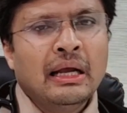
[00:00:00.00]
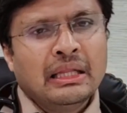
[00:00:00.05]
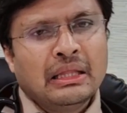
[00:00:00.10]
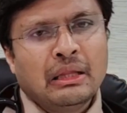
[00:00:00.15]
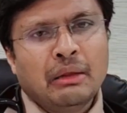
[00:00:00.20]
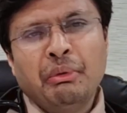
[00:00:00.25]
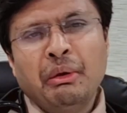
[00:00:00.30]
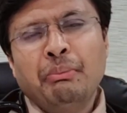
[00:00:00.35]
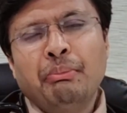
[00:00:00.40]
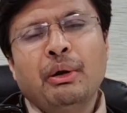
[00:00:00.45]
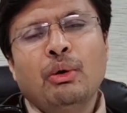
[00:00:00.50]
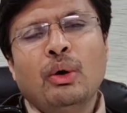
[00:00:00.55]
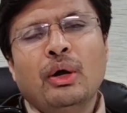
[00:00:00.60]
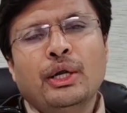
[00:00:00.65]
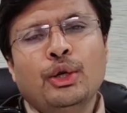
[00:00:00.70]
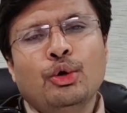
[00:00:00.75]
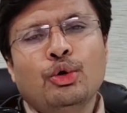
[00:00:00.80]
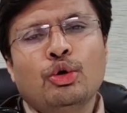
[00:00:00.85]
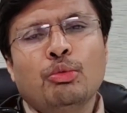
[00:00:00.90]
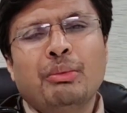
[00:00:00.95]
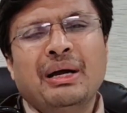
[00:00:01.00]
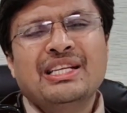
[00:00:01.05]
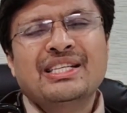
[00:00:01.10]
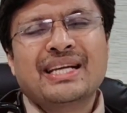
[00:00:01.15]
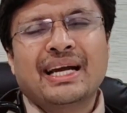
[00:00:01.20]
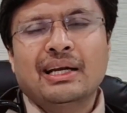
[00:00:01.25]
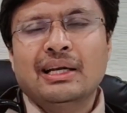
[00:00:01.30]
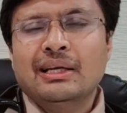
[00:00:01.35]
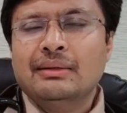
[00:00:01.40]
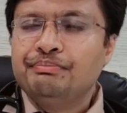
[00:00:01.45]
The people who are new to my
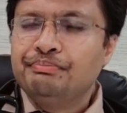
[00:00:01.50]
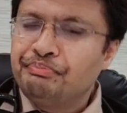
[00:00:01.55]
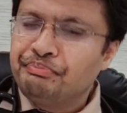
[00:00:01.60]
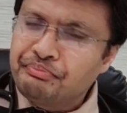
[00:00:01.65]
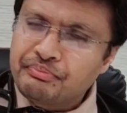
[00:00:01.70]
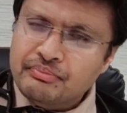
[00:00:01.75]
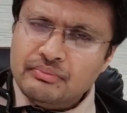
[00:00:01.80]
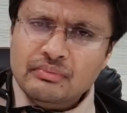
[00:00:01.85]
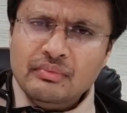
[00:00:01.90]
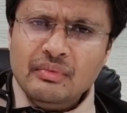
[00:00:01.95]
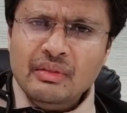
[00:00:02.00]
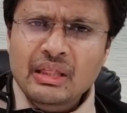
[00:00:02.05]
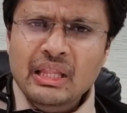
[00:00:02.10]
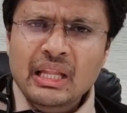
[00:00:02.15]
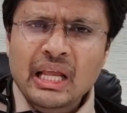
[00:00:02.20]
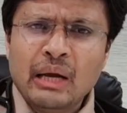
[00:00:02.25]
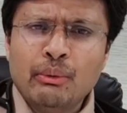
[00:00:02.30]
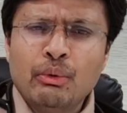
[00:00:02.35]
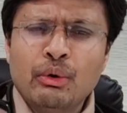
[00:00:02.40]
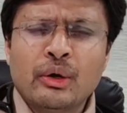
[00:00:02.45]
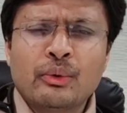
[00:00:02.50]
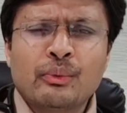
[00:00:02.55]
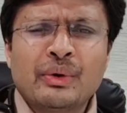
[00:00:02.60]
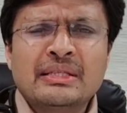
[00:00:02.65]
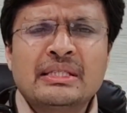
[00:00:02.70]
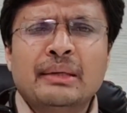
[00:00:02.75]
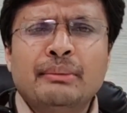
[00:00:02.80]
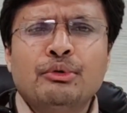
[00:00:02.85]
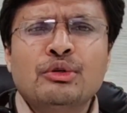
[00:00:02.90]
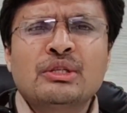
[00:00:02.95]
channel, I would
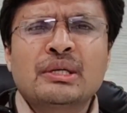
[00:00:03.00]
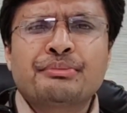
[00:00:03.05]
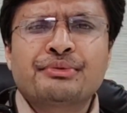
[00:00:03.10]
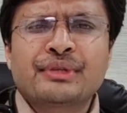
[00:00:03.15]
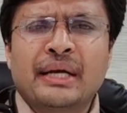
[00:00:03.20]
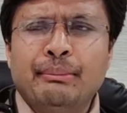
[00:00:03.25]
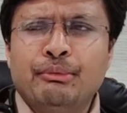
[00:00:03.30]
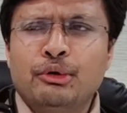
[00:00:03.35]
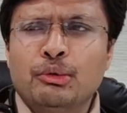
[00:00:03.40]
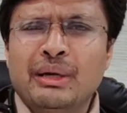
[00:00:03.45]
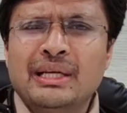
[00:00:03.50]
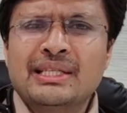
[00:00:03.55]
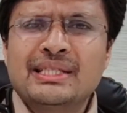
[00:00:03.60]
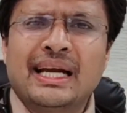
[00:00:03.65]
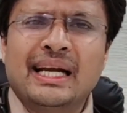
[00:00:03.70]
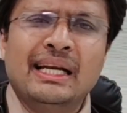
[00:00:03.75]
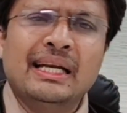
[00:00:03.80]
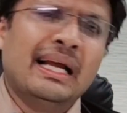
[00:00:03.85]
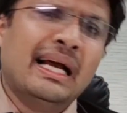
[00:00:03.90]
request them to subscribe to my channel,